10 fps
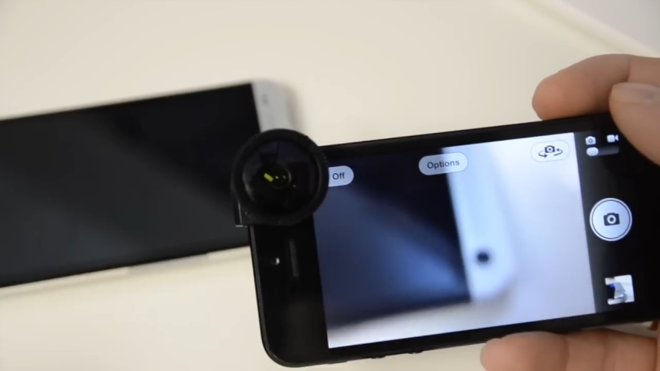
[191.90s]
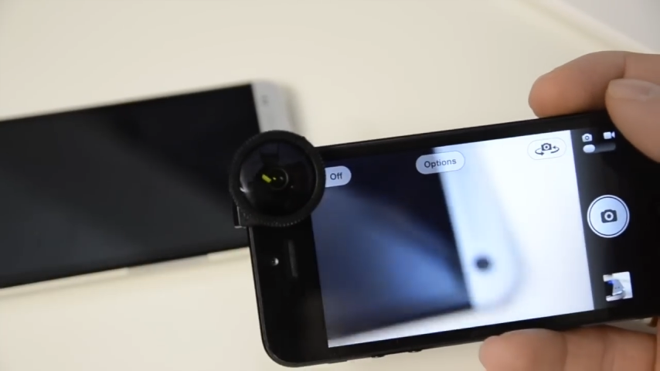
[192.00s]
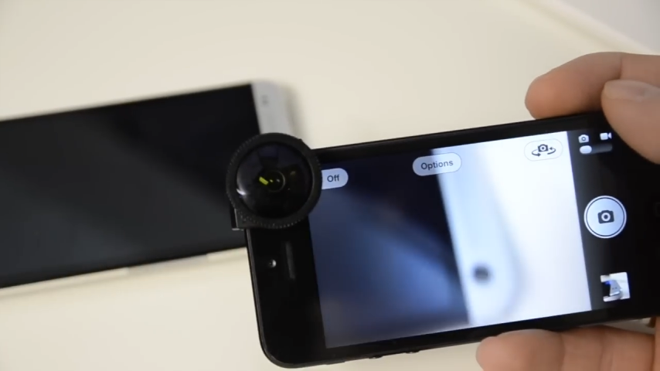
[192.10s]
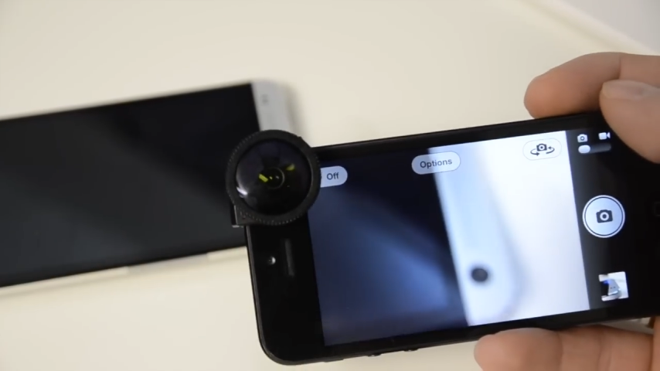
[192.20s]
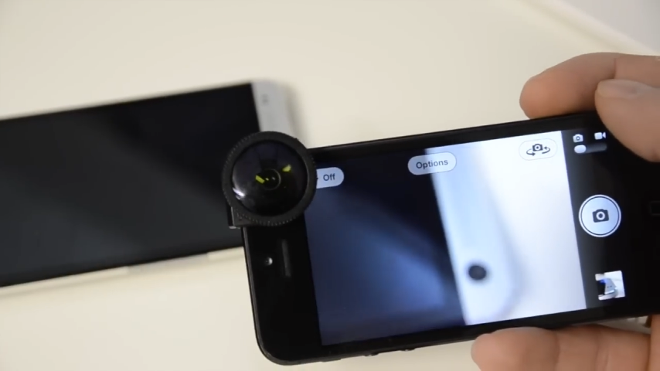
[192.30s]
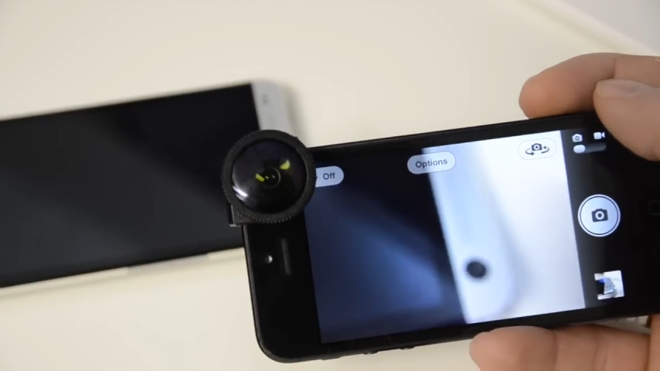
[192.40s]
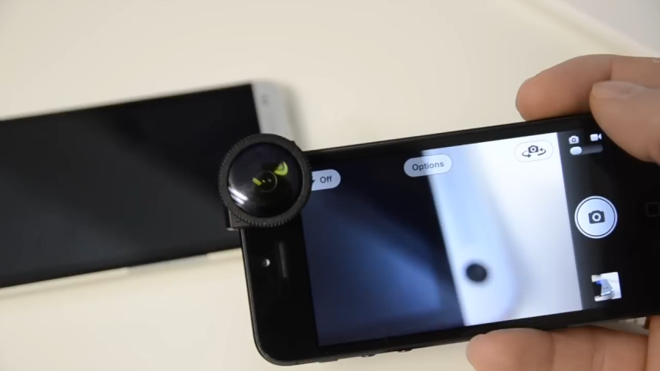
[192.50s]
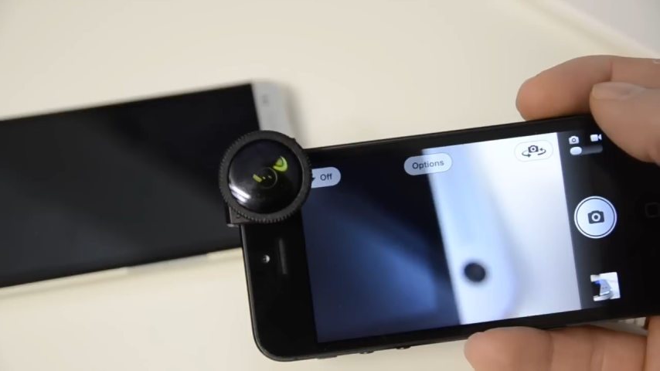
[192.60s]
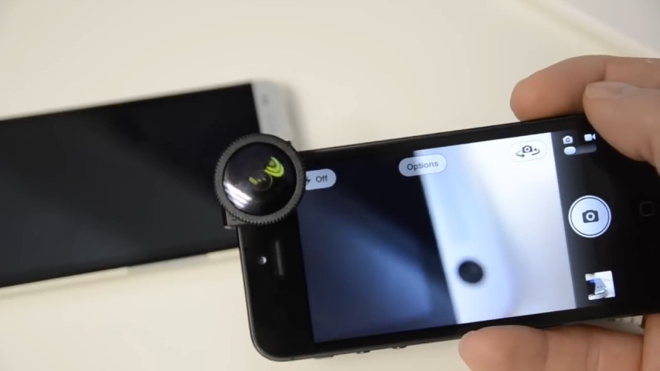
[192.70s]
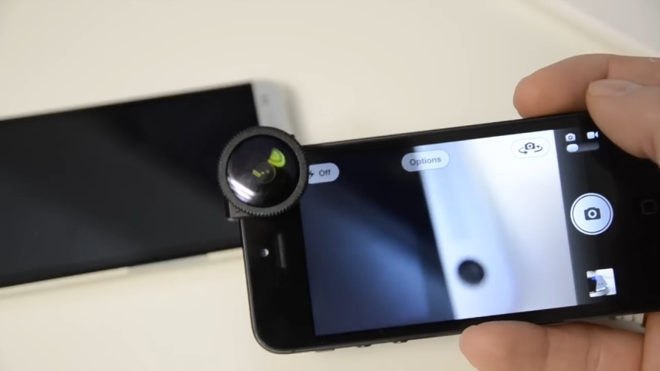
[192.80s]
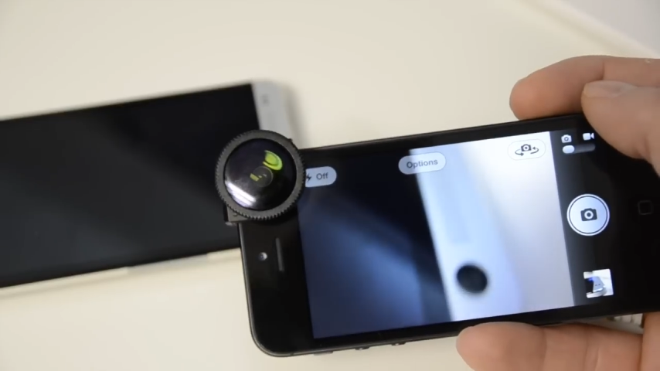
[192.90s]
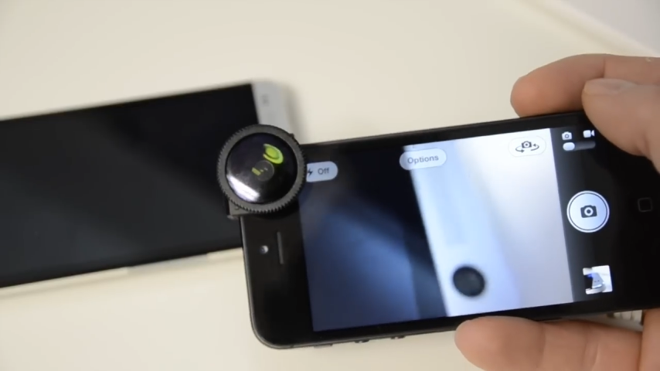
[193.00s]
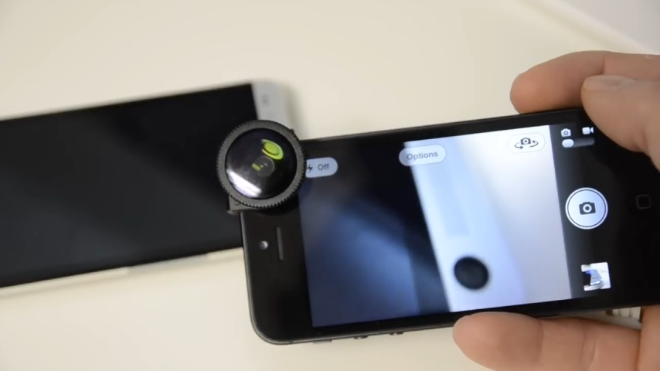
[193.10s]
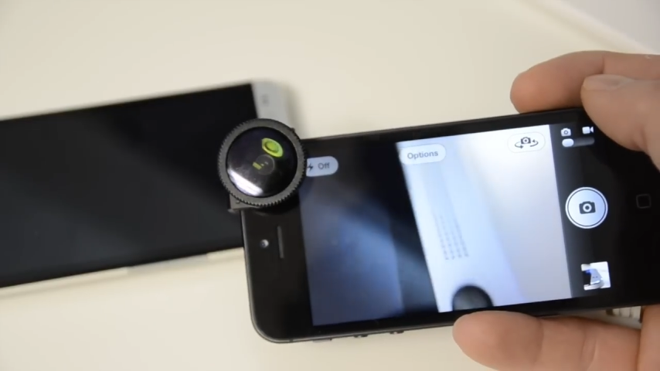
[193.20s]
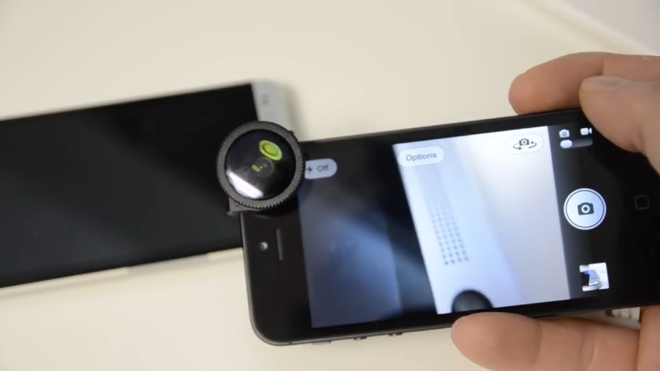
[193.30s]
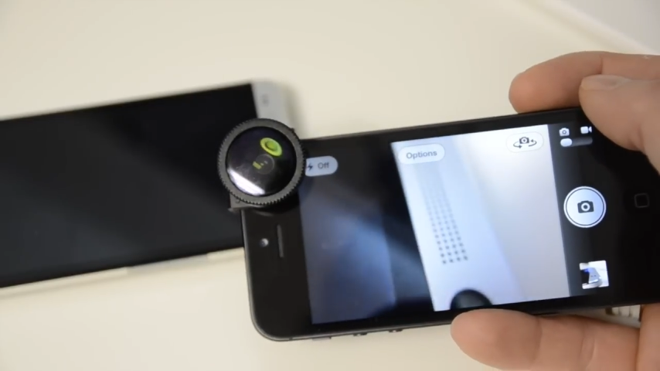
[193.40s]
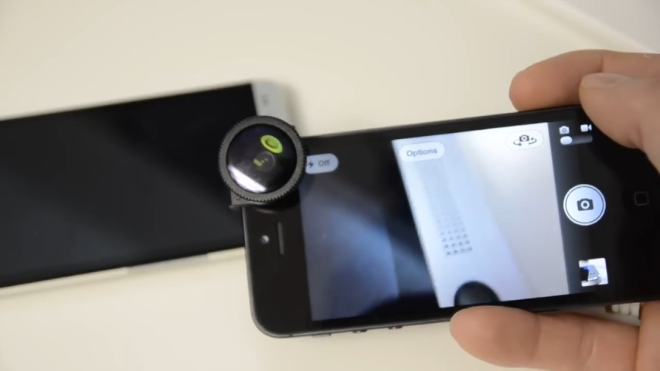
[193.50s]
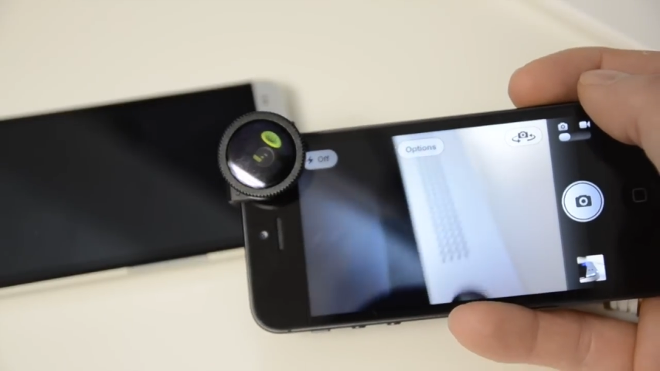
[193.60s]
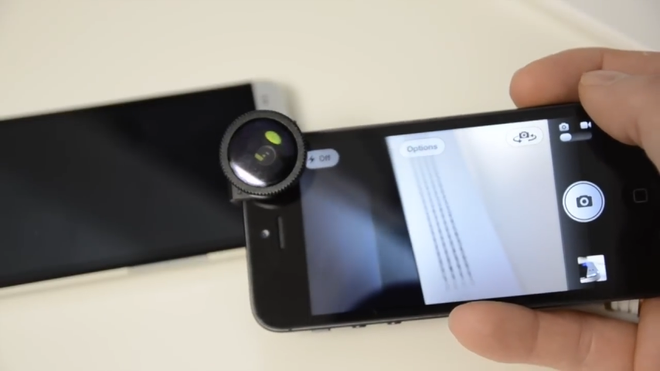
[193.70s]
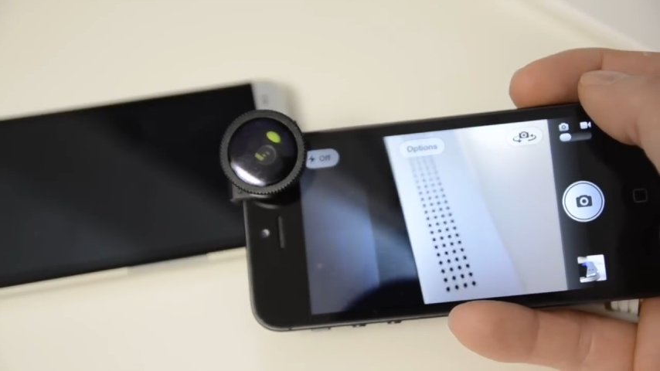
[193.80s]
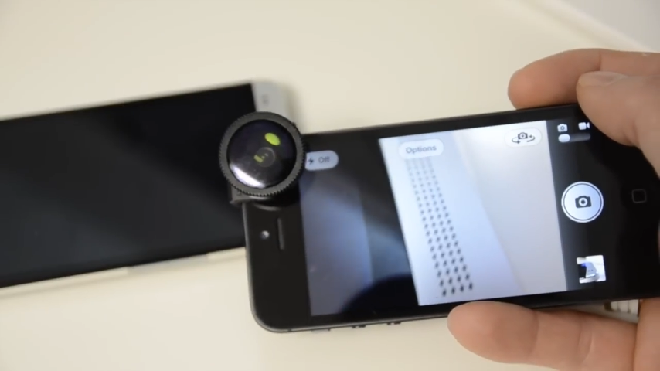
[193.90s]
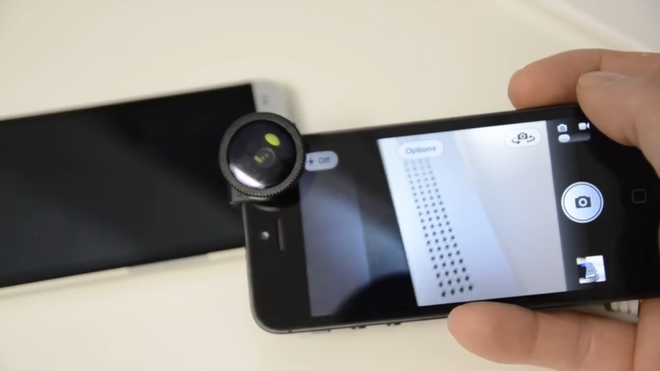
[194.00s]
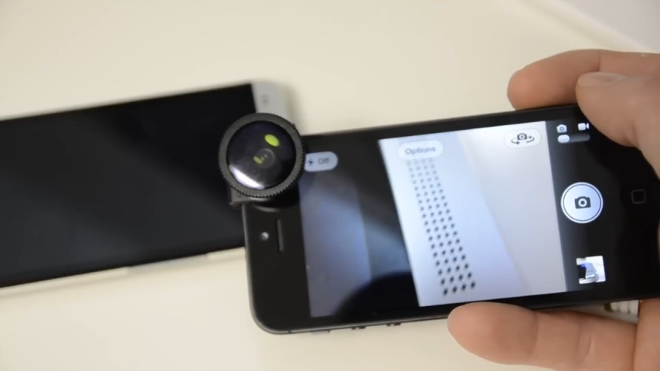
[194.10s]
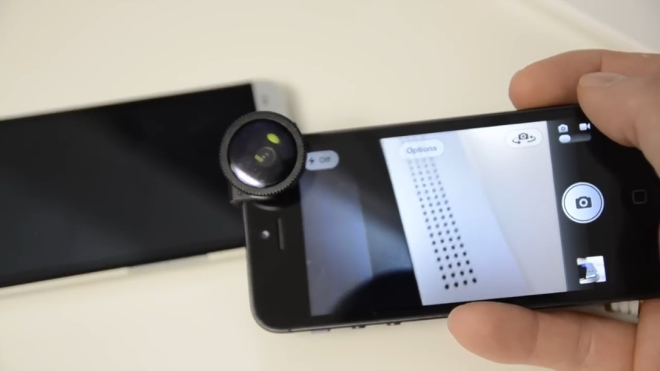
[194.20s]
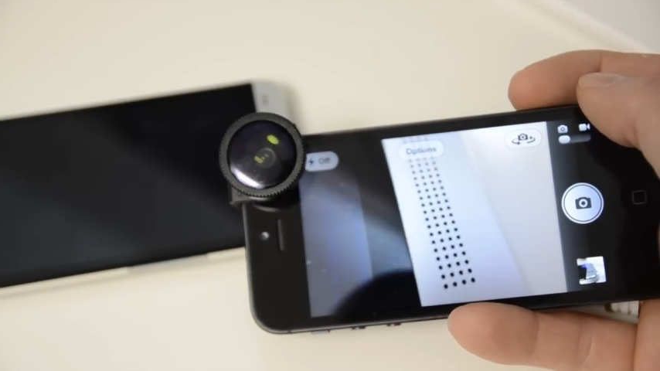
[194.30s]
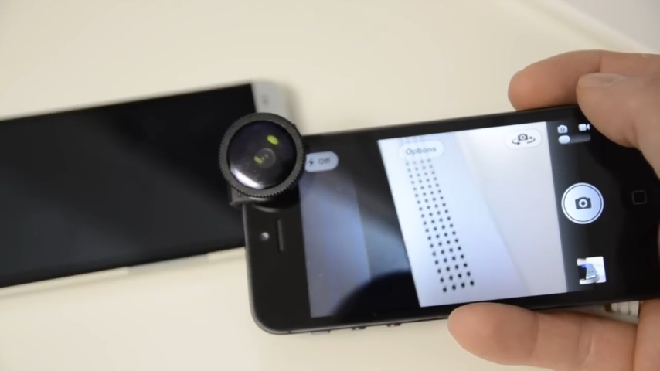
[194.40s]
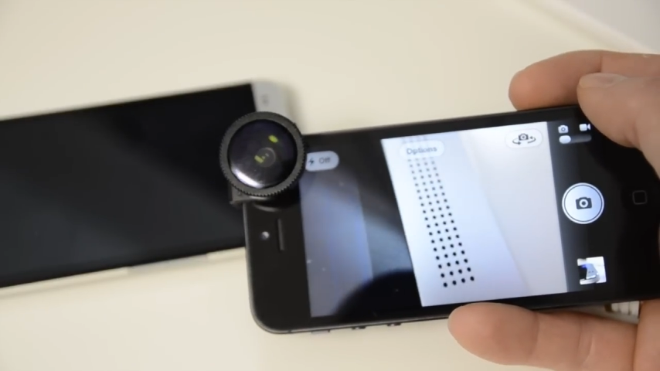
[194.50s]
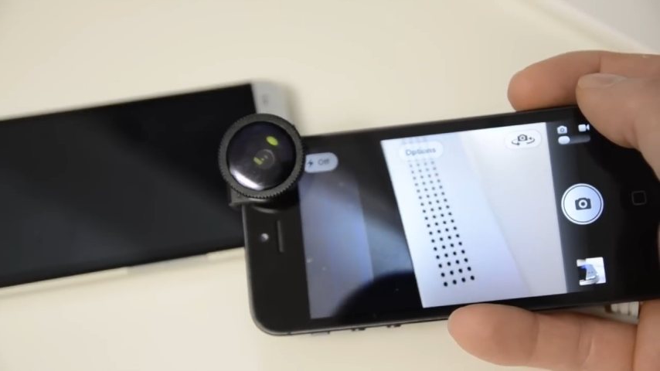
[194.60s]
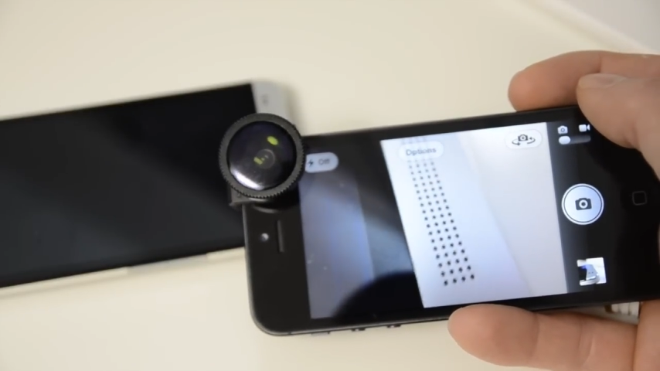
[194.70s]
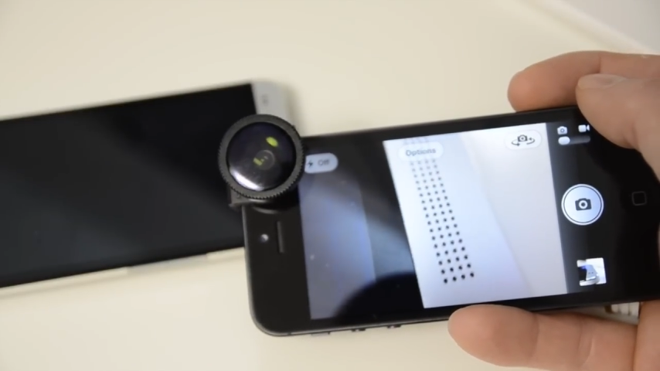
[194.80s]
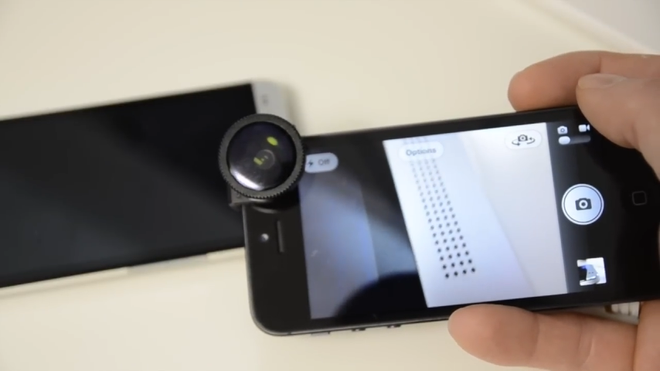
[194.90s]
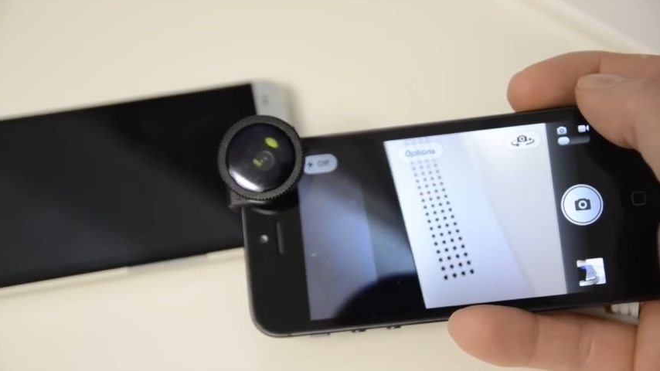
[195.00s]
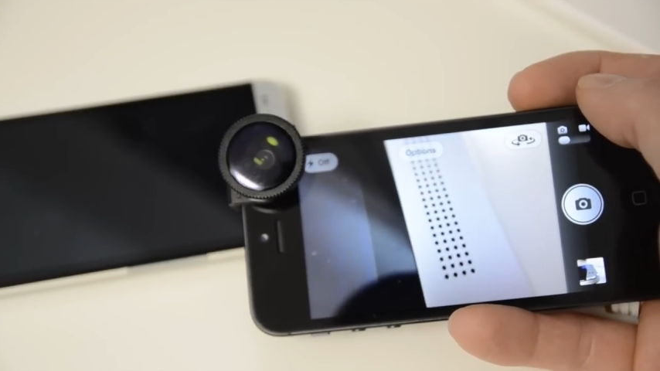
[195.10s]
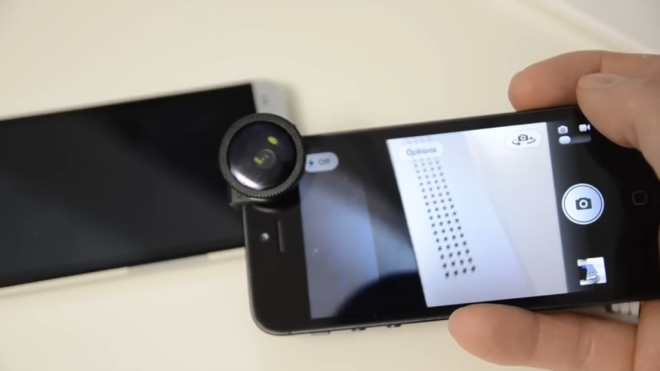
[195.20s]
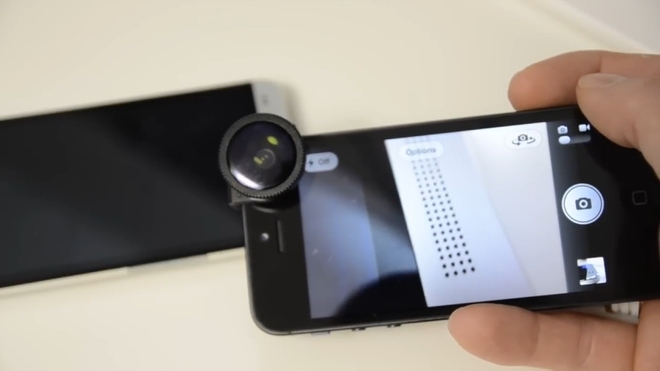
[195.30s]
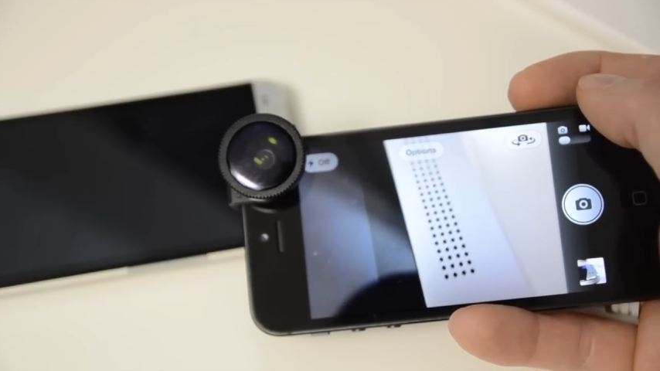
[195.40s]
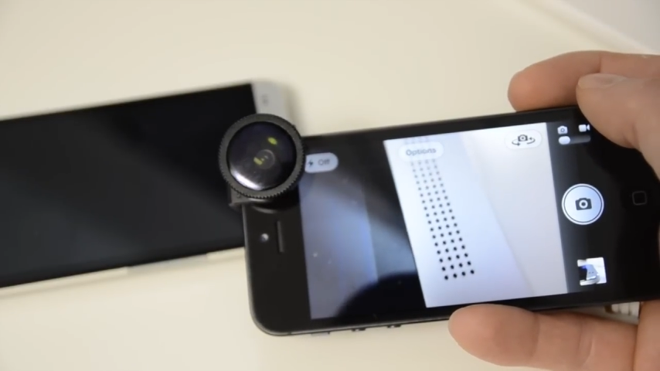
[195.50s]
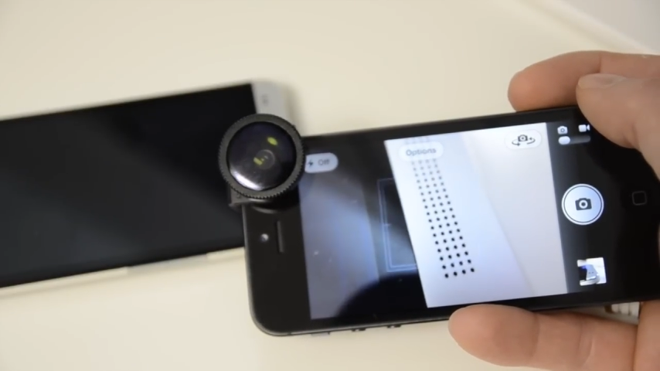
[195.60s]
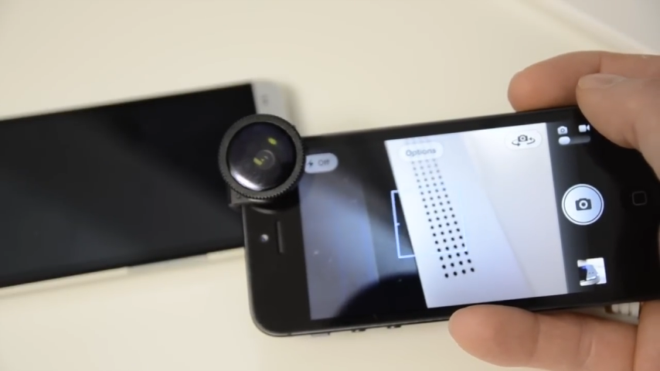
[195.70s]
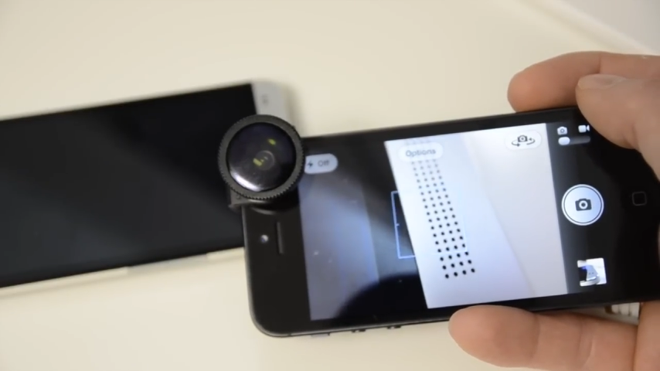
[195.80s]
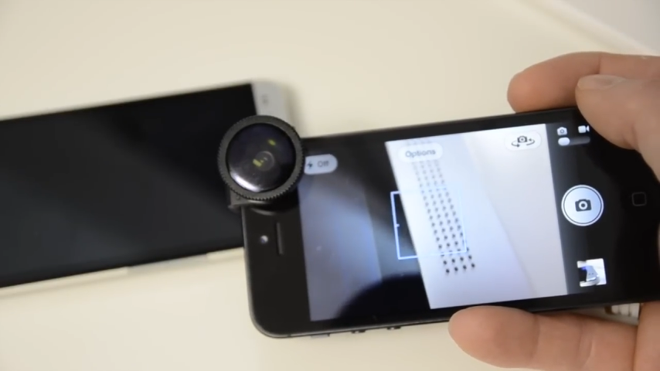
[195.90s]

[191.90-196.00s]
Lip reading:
No face is visible, so there are no lips to read.